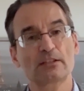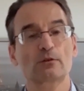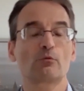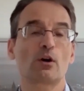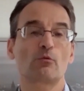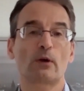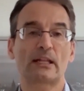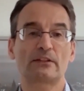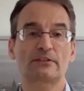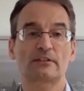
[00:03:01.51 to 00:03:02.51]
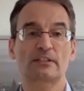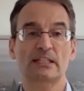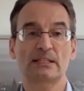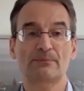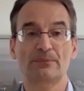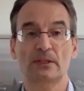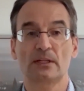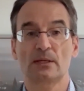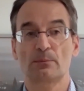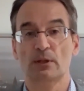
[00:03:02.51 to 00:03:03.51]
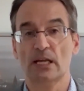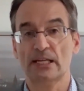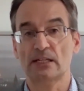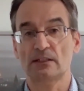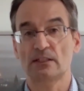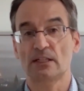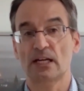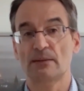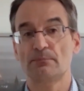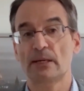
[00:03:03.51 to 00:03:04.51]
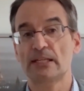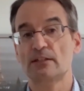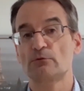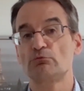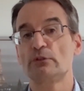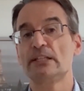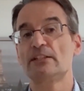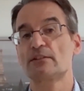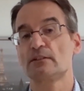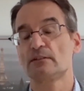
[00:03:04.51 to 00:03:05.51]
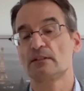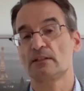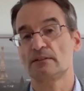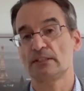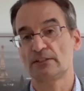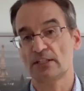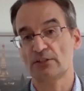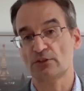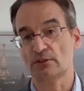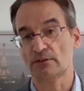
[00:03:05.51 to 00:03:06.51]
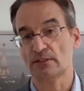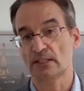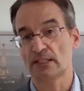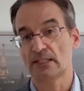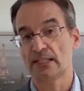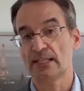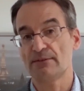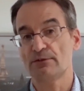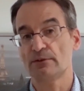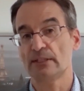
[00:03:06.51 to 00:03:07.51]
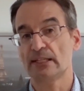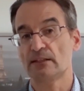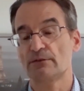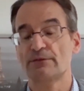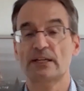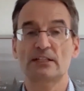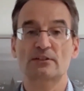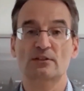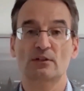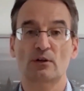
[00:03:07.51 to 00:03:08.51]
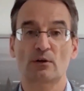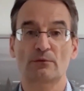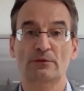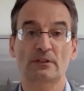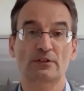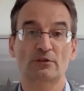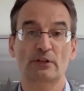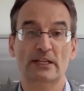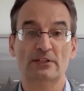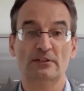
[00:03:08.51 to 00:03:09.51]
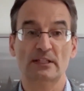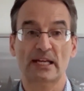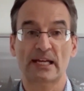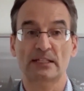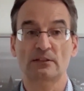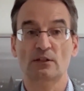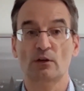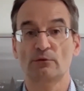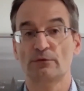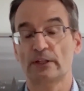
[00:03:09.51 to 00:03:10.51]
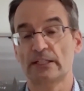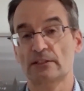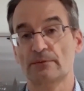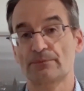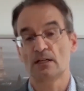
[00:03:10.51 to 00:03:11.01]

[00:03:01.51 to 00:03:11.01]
to work well as a team player and make reasoned decisions, even in the face of stress and conflict.